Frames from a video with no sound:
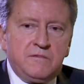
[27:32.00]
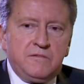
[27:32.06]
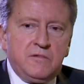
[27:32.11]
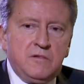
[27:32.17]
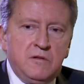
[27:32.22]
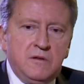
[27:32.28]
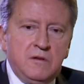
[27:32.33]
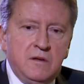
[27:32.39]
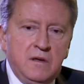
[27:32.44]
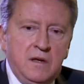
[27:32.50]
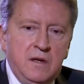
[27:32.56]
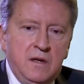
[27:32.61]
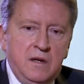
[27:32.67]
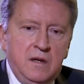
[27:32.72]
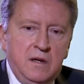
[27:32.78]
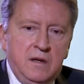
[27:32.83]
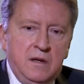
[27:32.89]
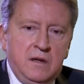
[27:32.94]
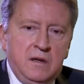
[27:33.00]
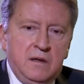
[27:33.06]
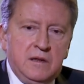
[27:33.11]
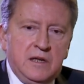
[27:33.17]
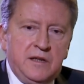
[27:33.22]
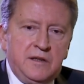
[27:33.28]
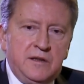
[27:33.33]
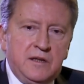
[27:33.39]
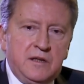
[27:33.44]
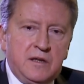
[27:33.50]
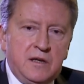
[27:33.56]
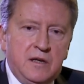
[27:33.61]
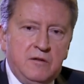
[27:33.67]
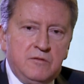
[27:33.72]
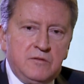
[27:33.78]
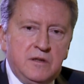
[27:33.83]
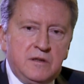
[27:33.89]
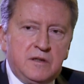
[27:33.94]
for laid the
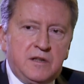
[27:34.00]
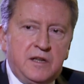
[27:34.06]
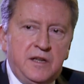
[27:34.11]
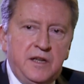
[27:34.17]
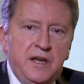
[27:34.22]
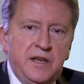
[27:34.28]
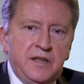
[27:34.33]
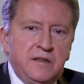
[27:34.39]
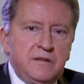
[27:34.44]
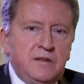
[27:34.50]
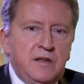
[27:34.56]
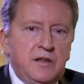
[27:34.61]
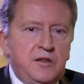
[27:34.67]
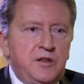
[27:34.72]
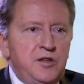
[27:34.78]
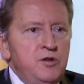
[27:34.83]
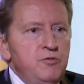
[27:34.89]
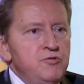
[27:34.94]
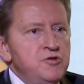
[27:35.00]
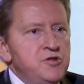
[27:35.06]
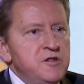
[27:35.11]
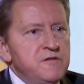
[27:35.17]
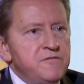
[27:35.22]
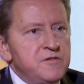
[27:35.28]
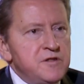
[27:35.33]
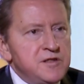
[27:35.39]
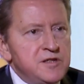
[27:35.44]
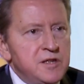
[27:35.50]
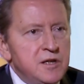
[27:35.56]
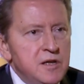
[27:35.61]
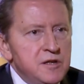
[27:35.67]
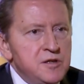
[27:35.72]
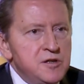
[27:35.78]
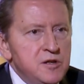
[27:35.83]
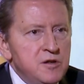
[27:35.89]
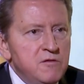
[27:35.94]
ground and created the huge
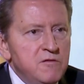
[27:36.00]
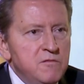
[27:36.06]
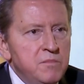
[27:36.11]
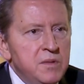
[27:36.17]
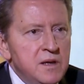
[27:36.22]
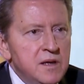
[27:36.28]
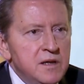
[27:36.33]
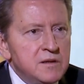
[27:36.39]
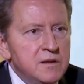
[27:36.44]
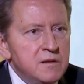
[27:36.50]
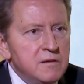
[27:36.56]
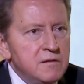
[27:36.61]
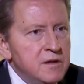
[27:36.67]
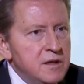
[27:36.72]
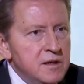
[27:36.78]
infrastructure of bilateral